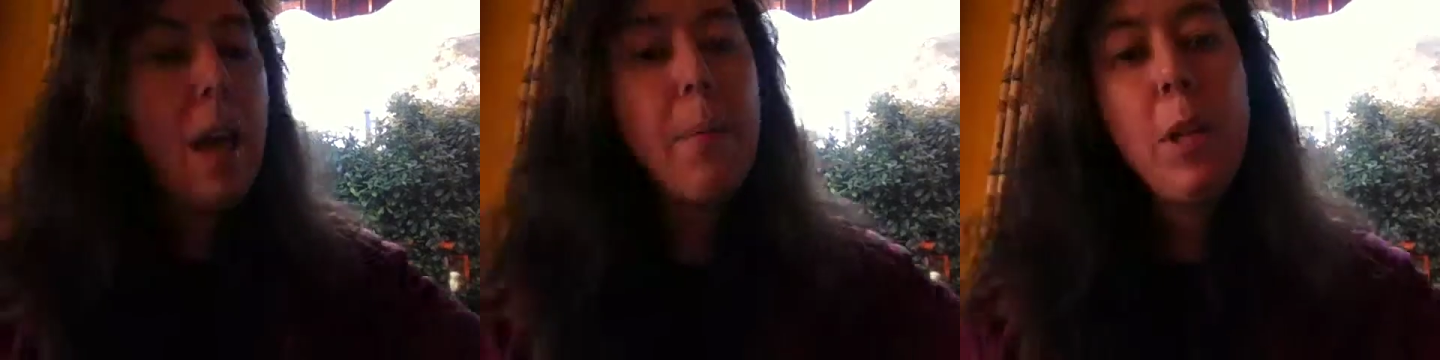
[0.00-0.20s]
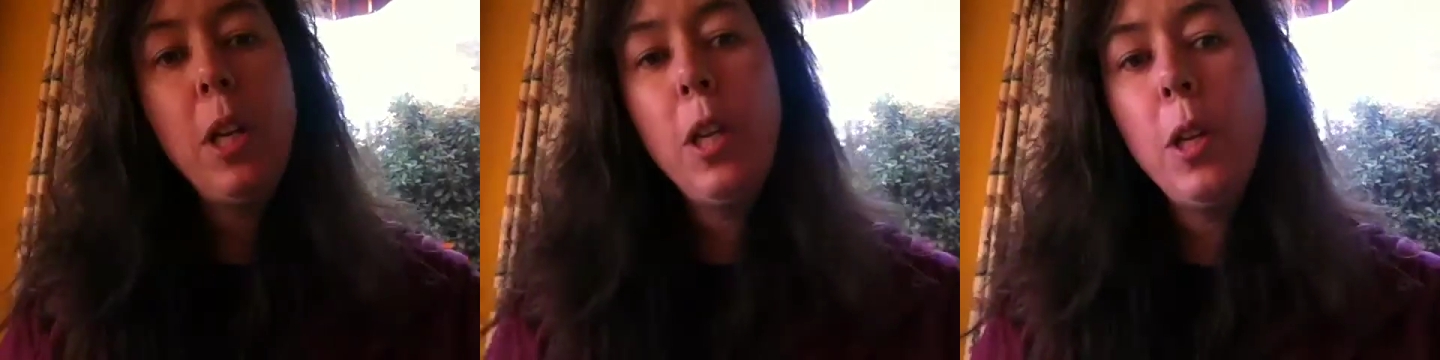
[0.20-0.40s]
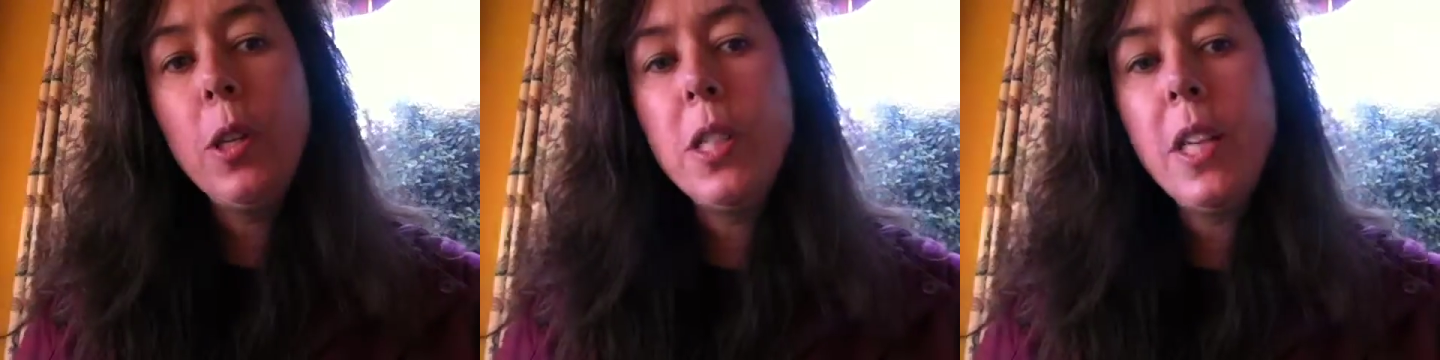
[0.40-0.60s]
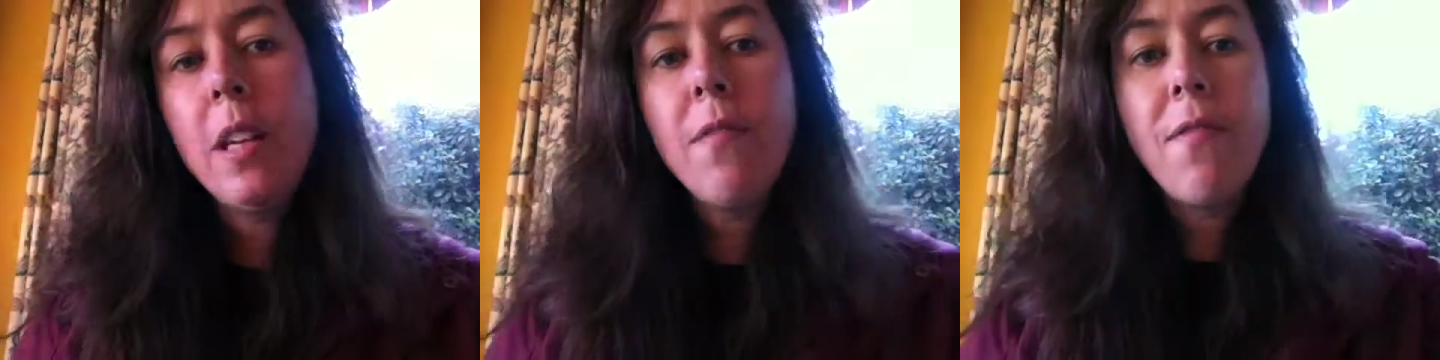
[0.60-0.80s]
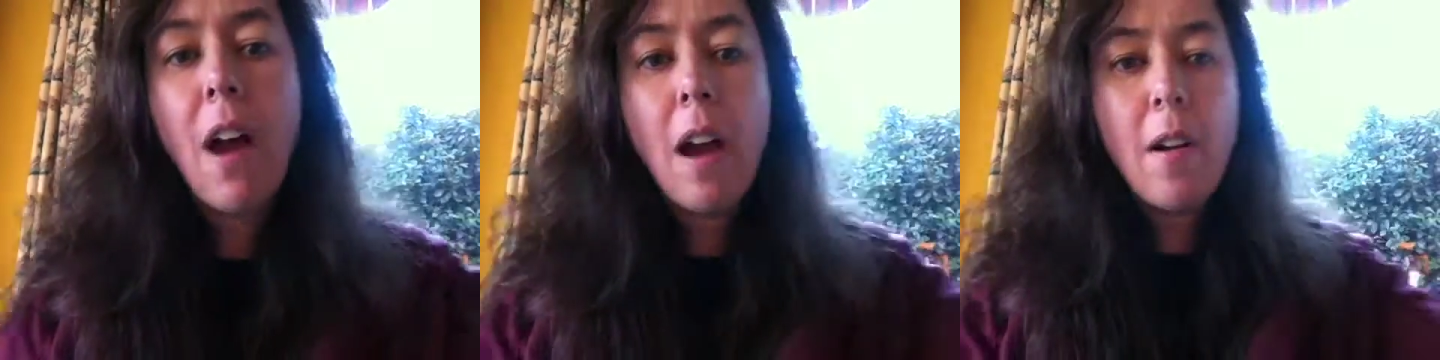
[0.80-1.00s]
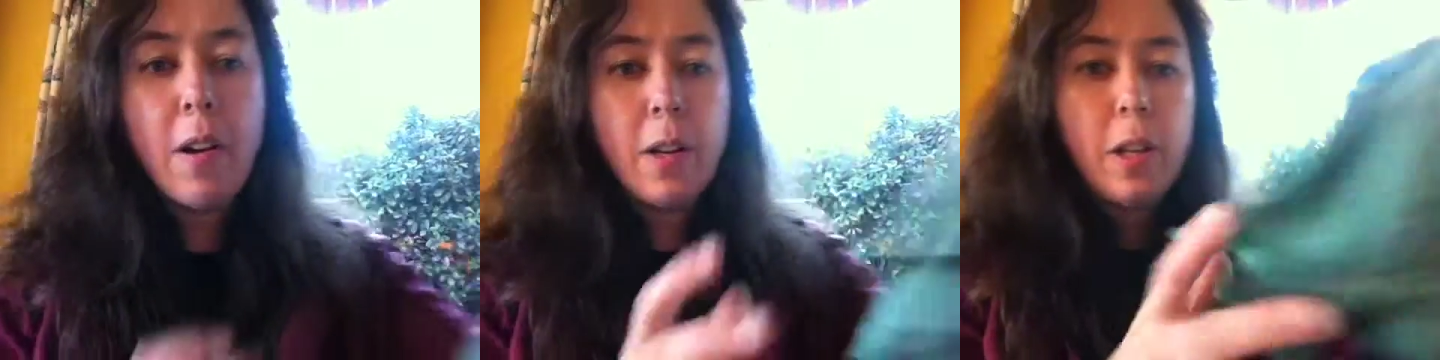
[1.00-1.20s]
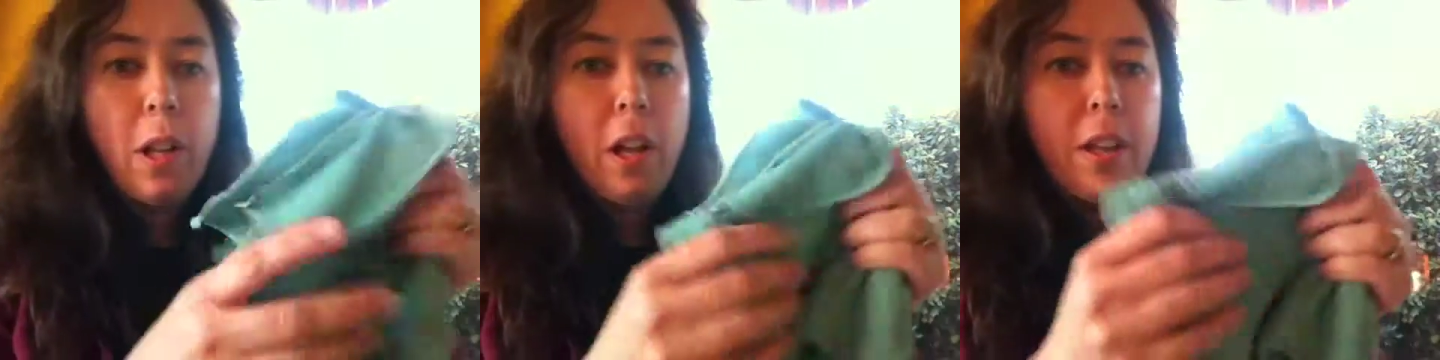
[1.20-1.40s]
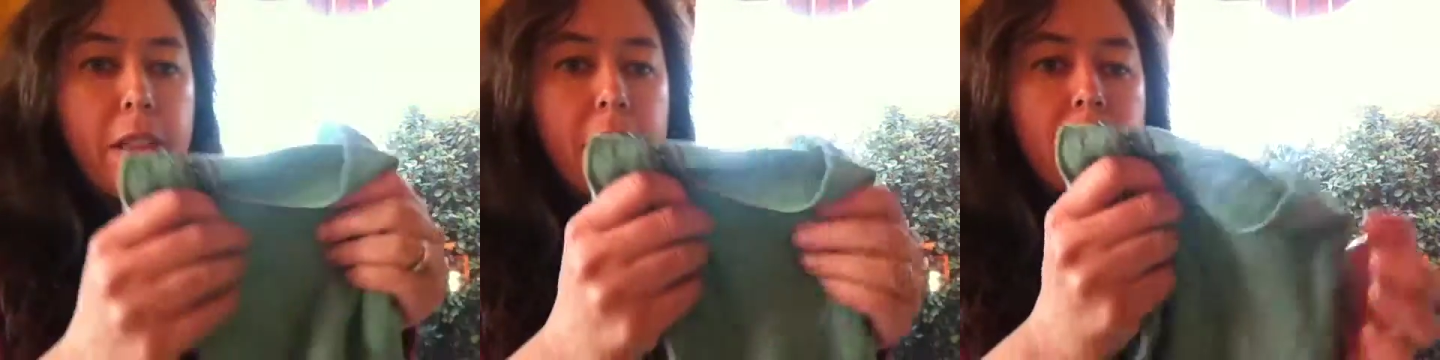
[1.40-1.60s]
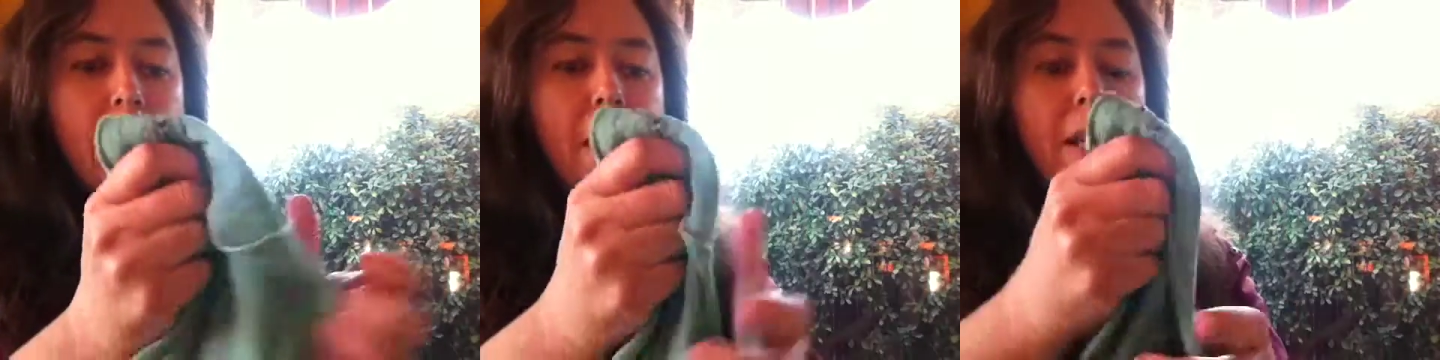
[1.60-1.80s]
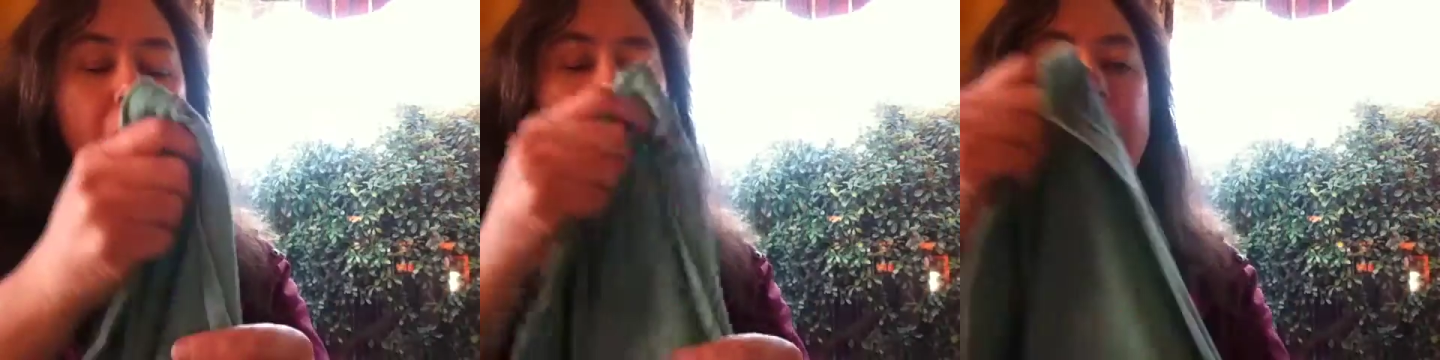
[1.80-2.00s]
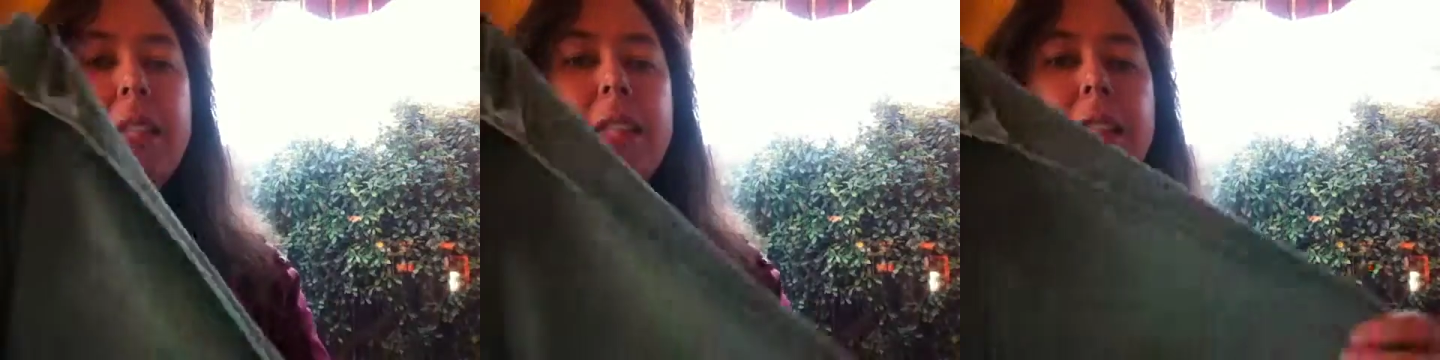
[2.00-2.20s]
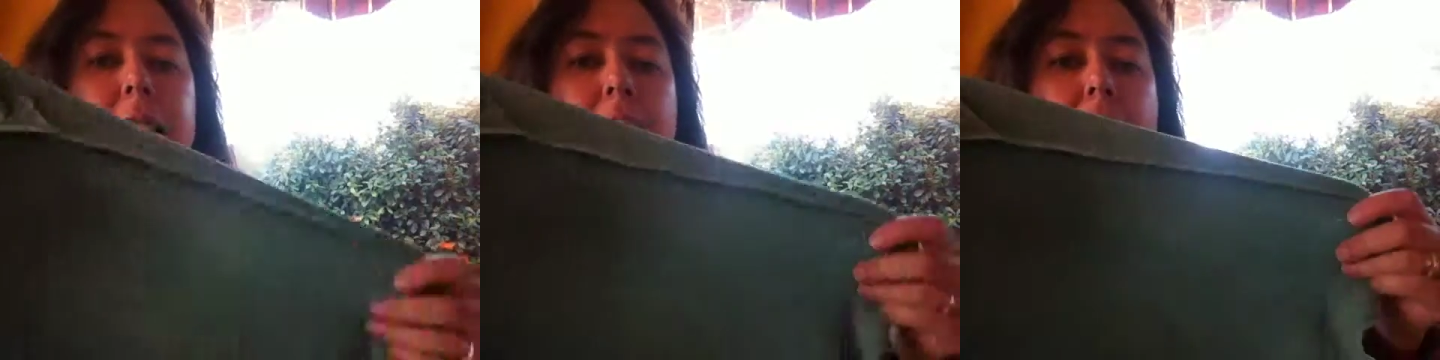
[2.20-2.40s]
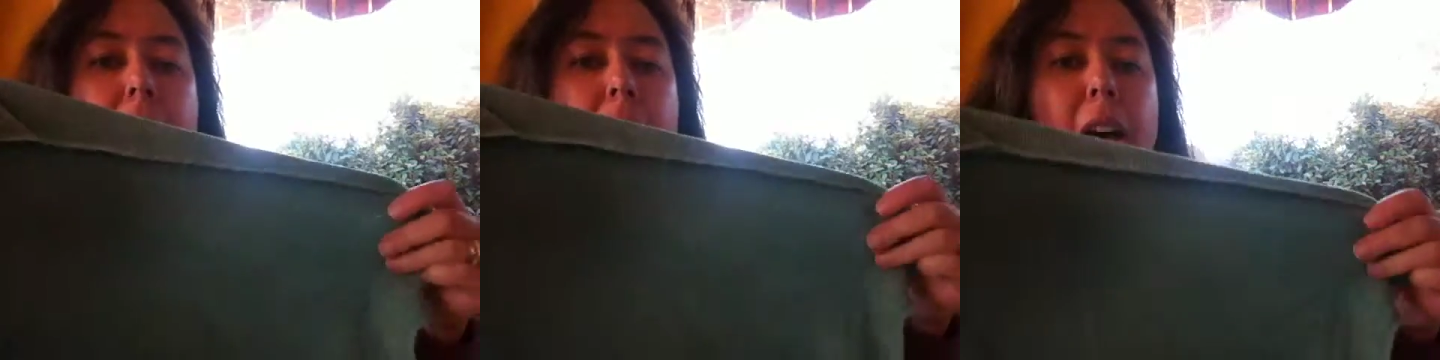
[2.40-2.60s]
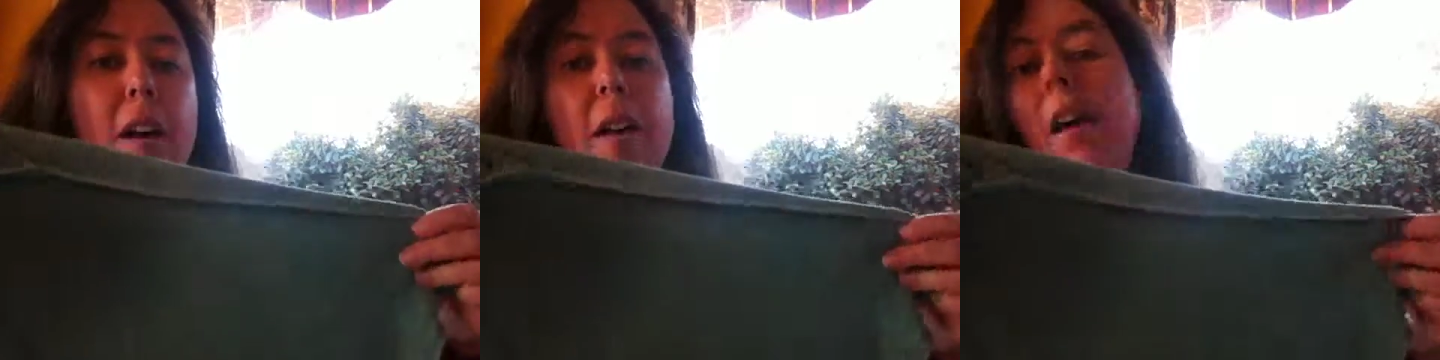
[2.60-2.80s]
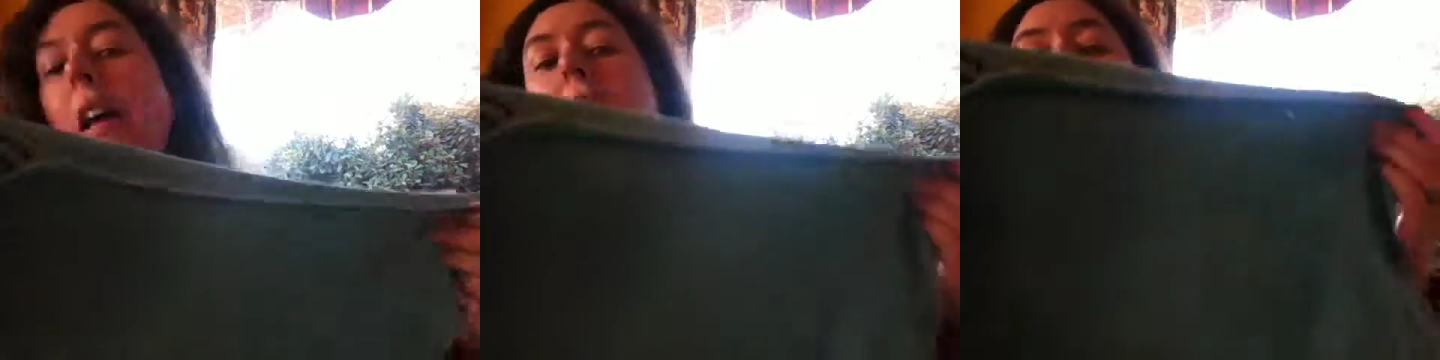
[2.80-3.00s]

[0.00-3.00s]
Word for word: I'm going to use the Enviro cloth. Now this is our,